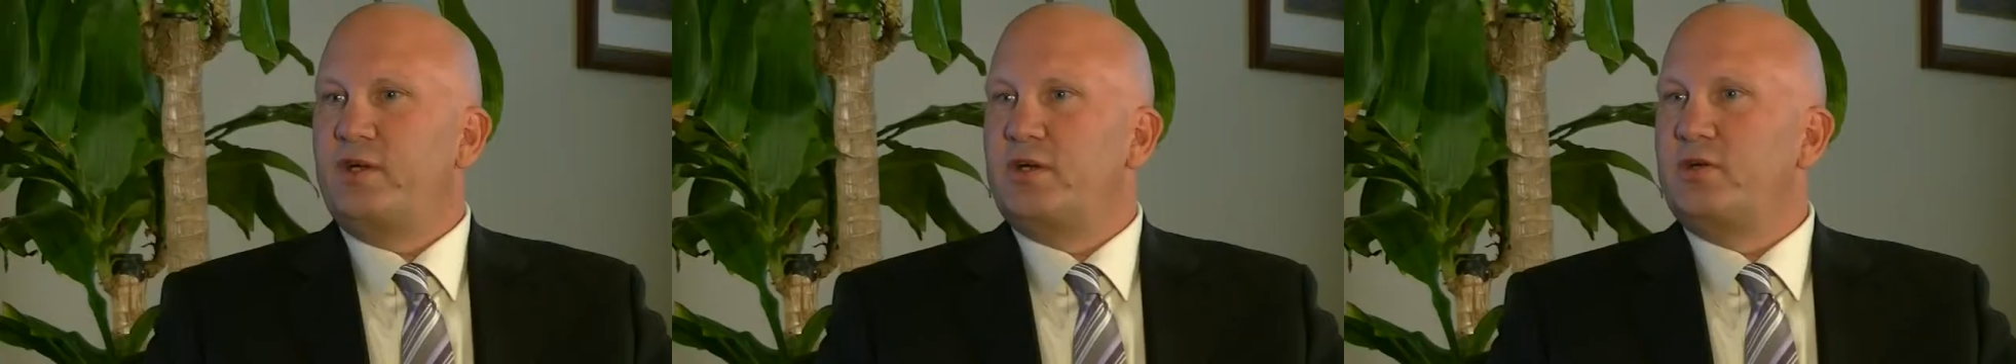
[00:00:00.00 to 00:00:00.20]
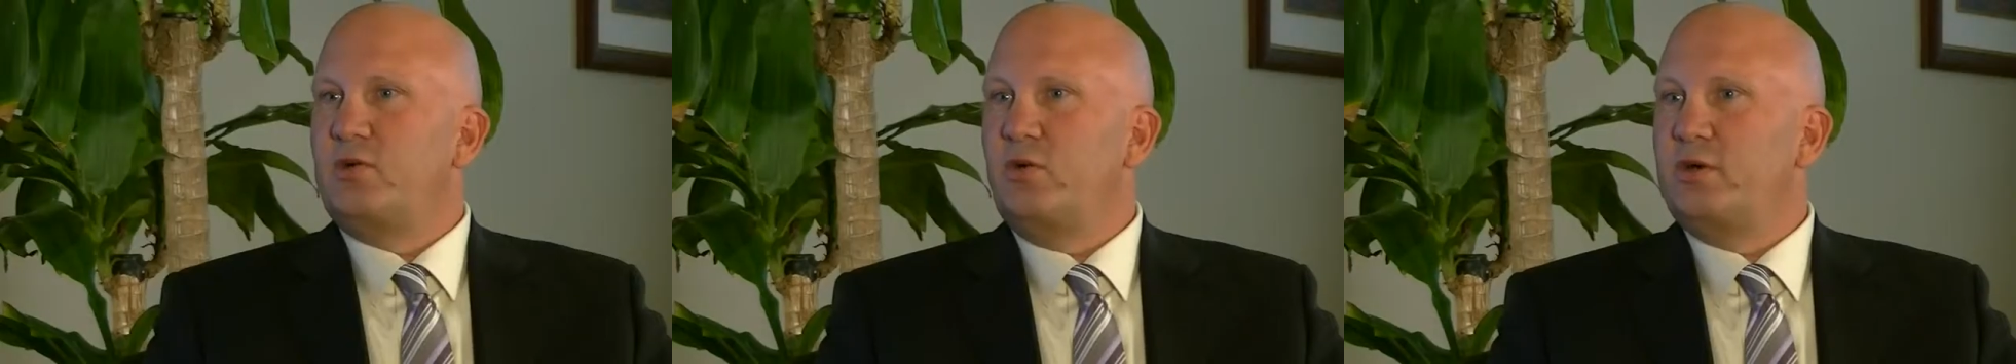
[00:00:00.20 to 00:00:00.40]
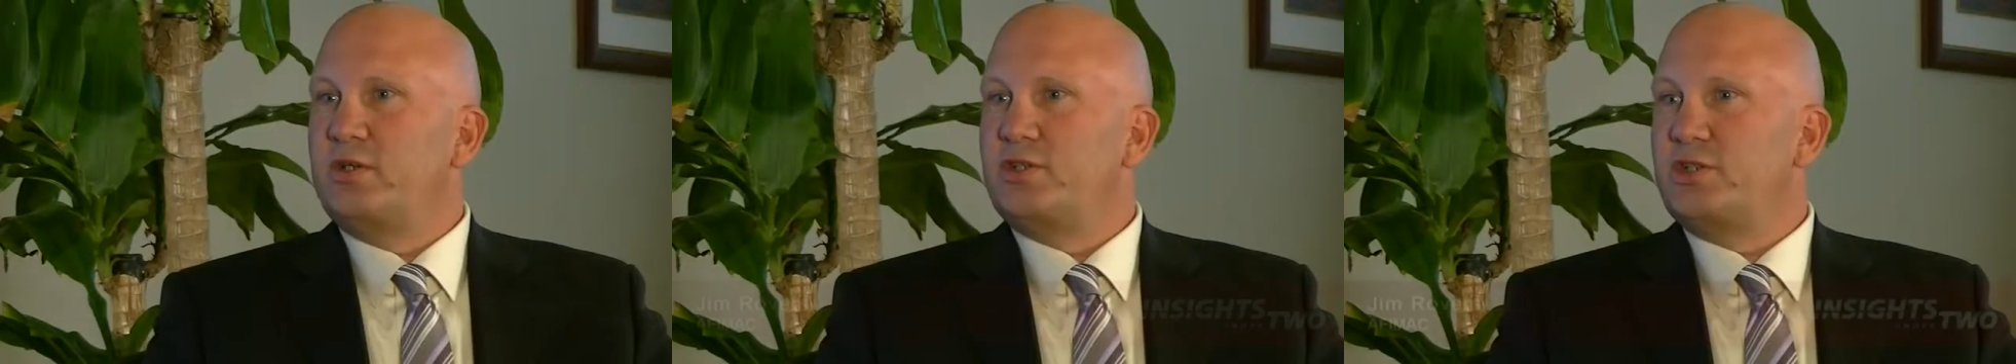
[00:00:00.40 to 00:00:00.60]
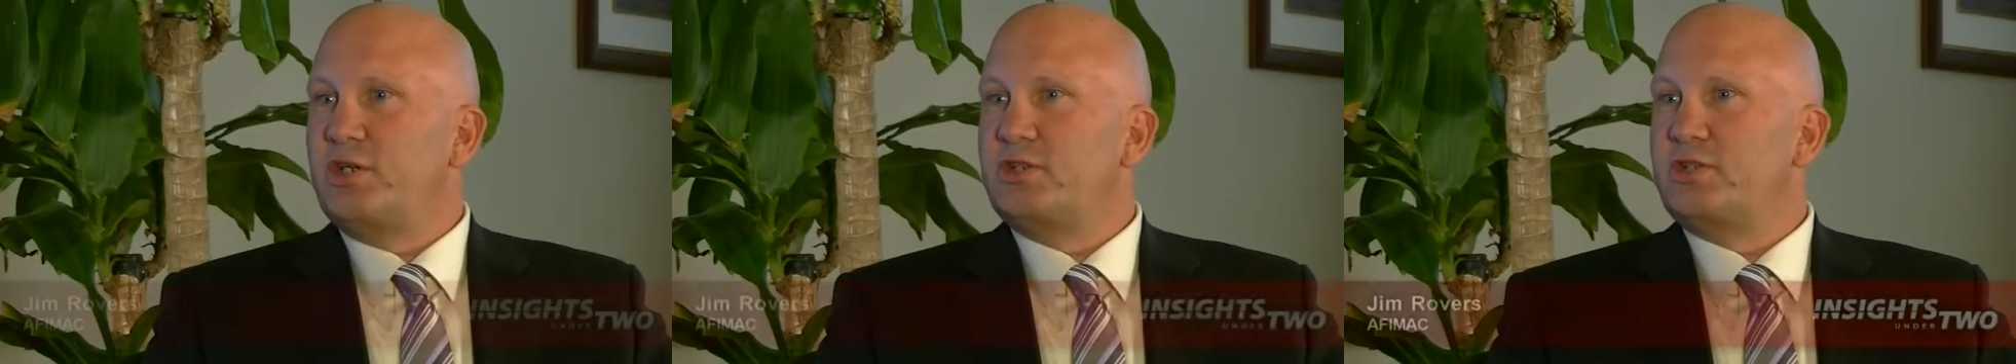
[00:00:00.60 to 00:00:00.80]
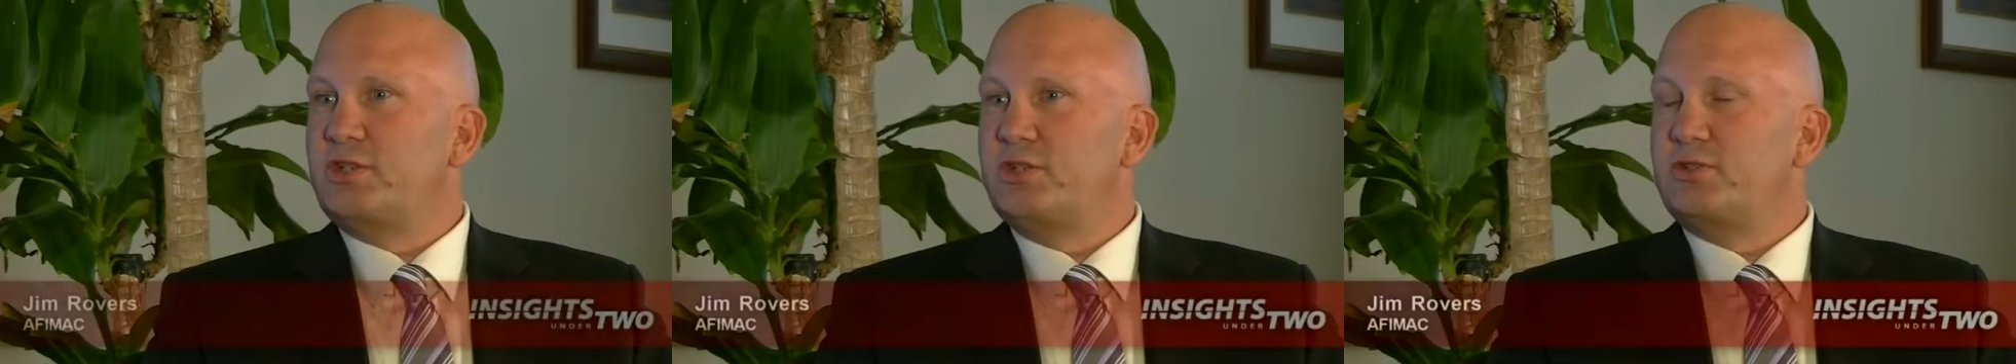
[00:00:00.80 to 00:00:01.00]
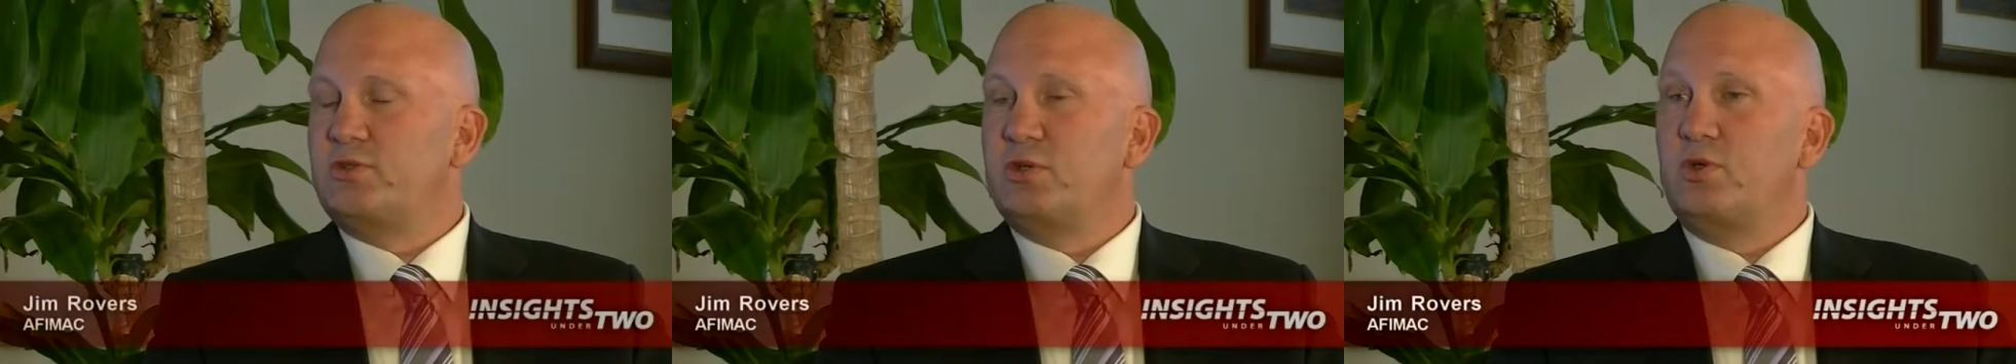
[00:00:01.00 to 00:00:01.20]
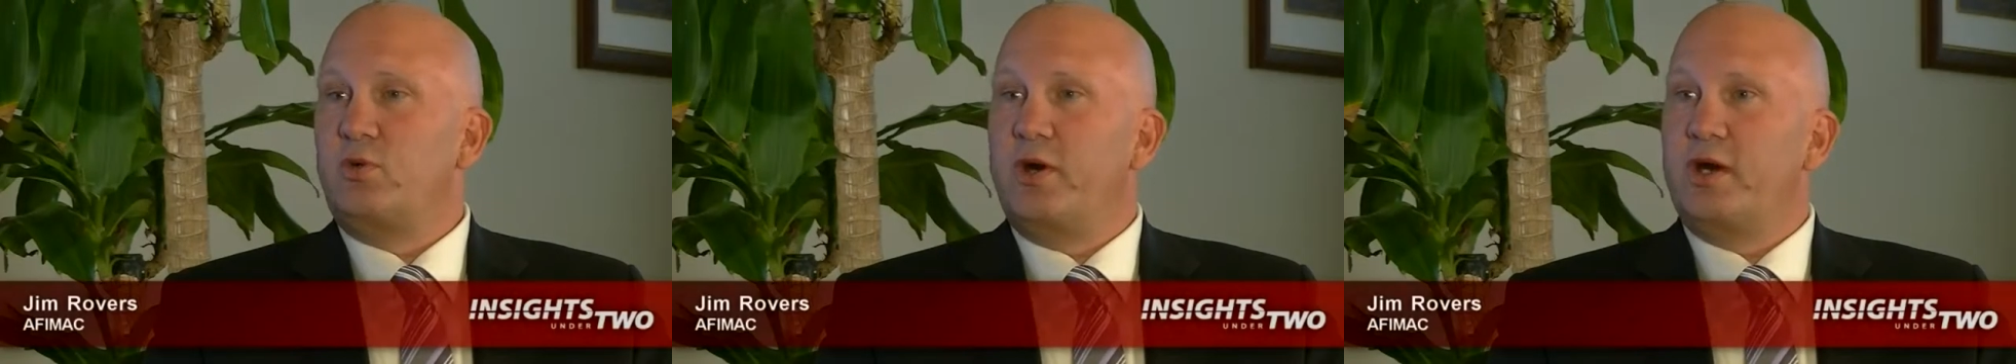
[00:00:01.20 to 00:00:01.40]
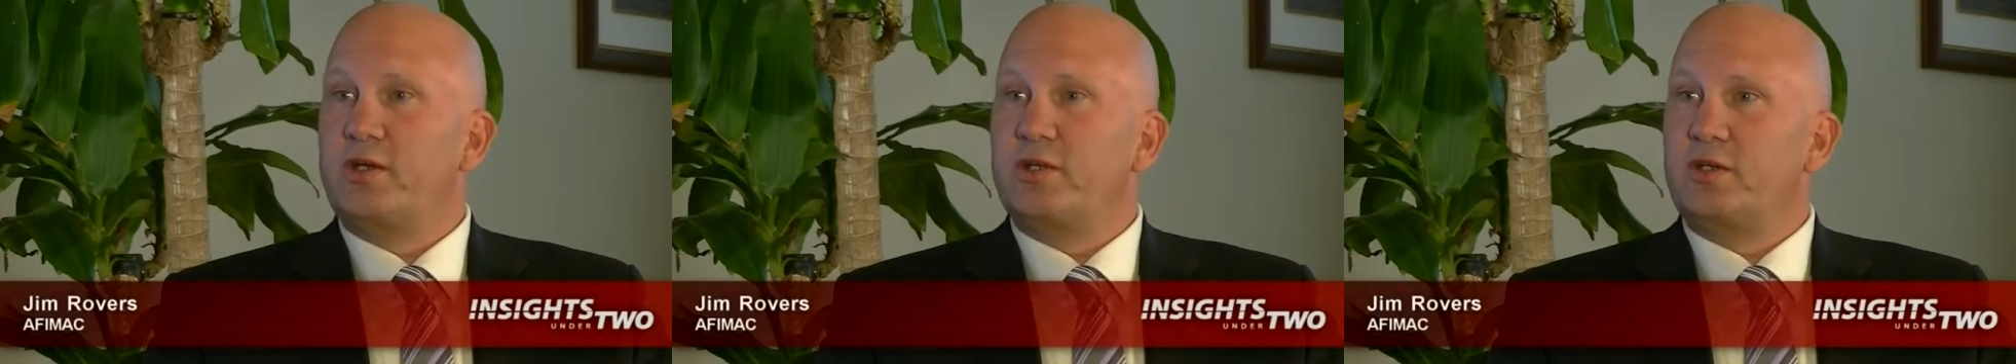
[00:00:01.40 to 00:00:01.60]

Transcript: a court injunction is required